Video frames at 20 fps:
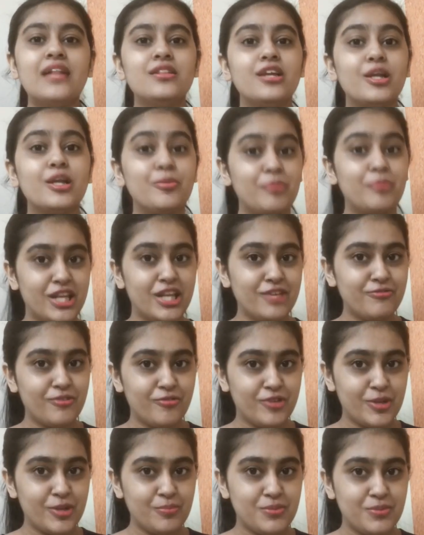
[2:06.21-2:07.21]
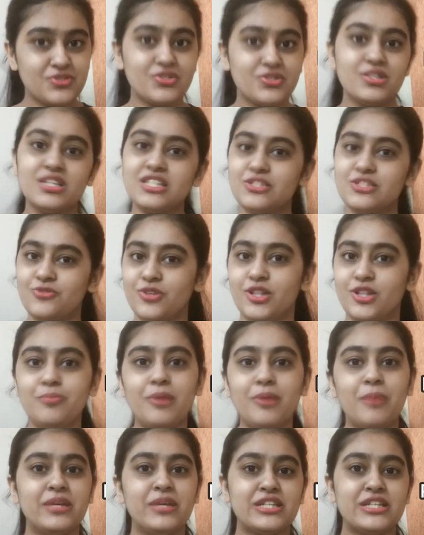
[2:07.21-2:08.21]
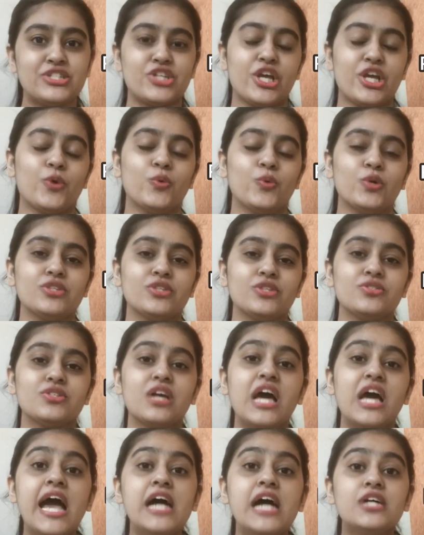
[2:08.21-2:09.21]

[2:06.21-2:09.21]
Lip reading: and the remaining 50% is with the public shareholders.